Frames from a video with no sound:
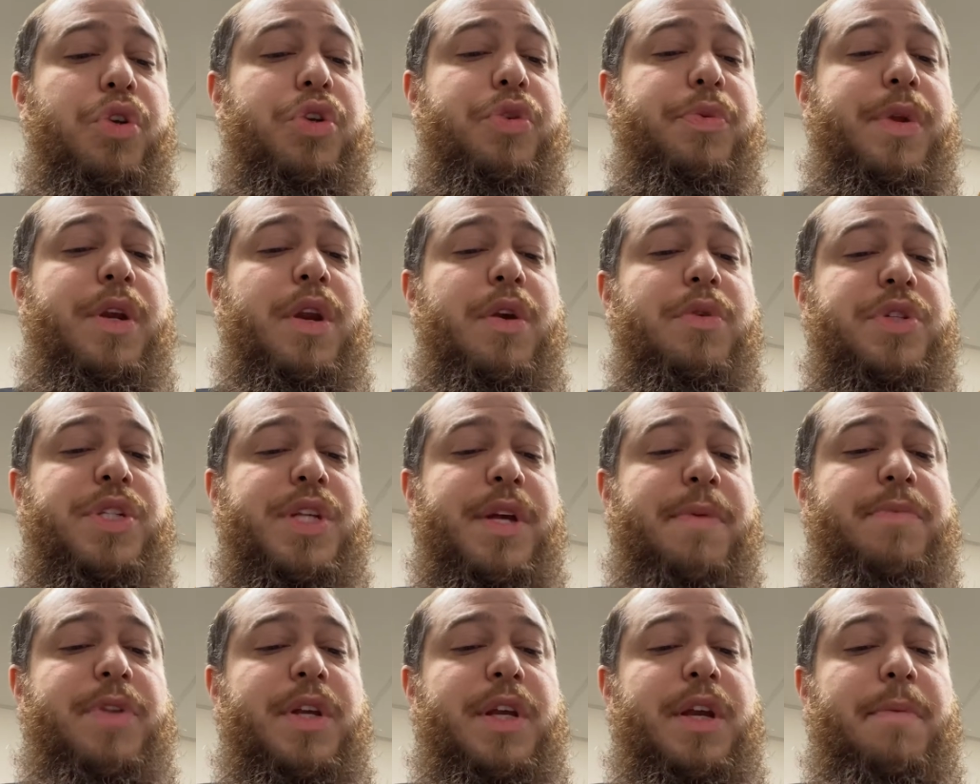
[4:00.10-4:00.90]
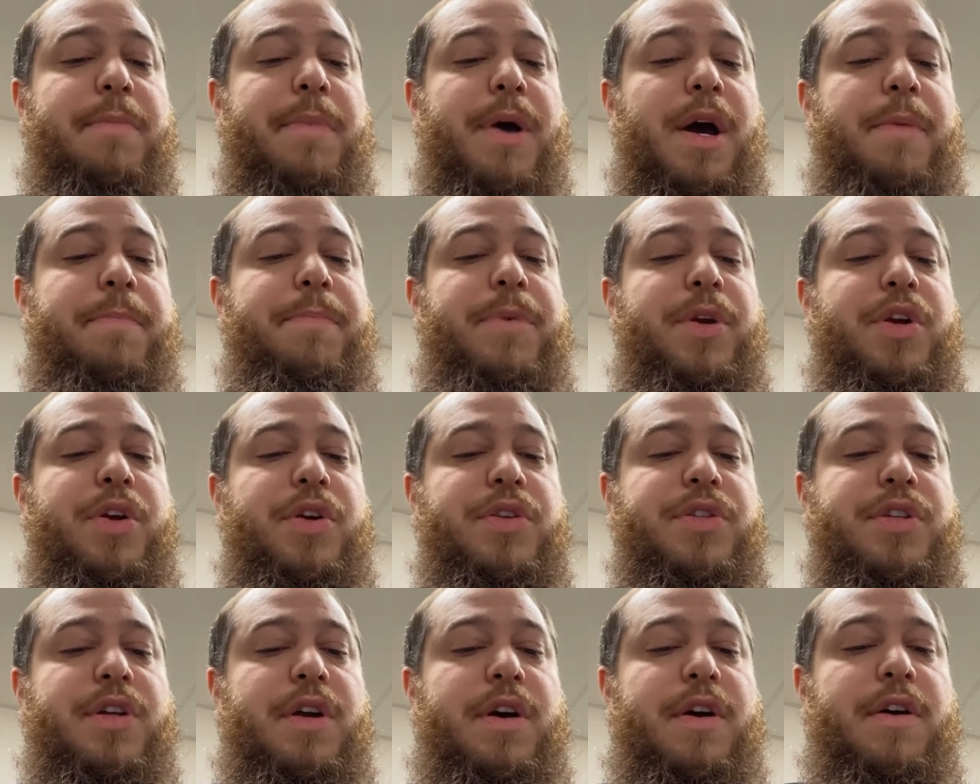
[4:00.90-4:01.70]
we know something about
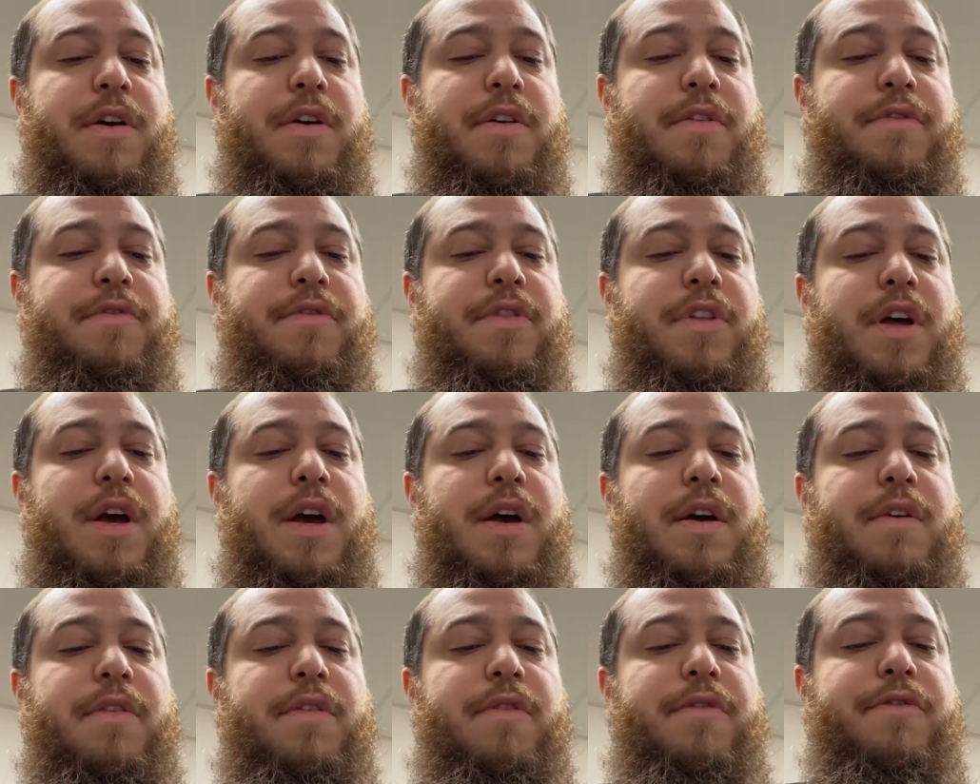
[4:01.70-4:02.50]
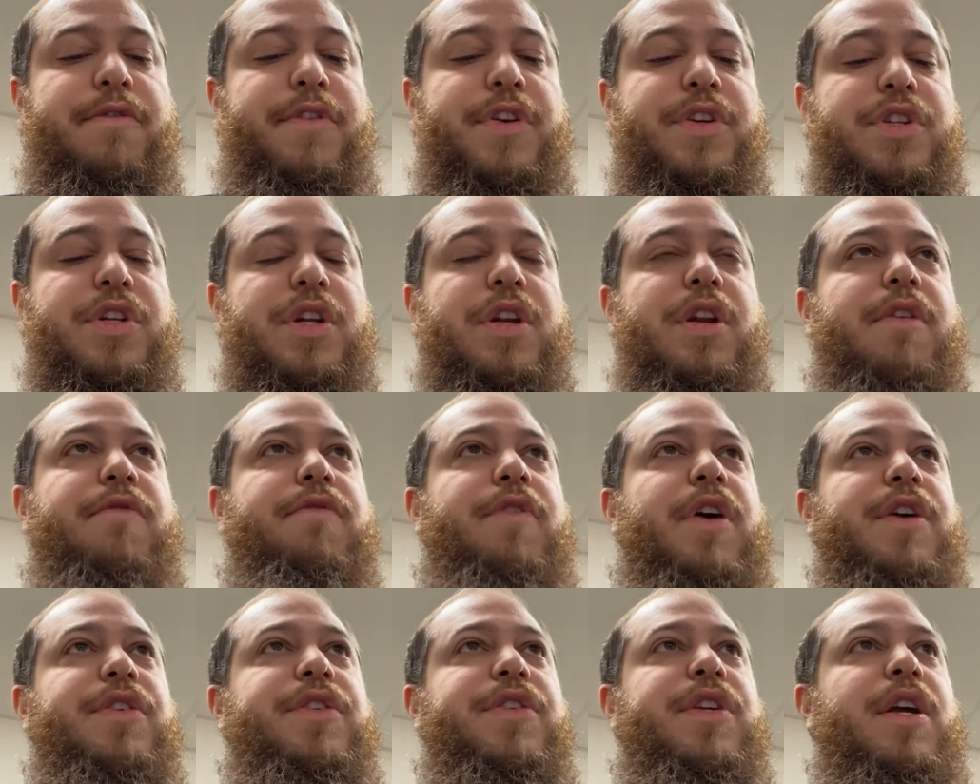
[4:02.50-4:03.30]
because of the vision of
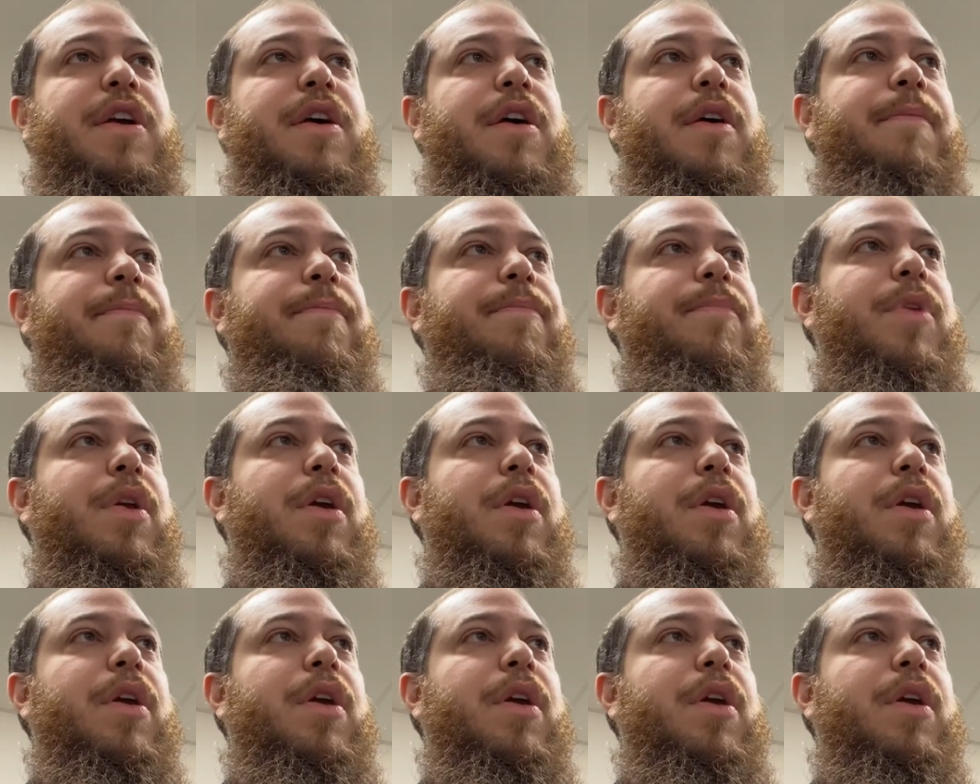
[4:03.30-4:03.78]
Isaiah.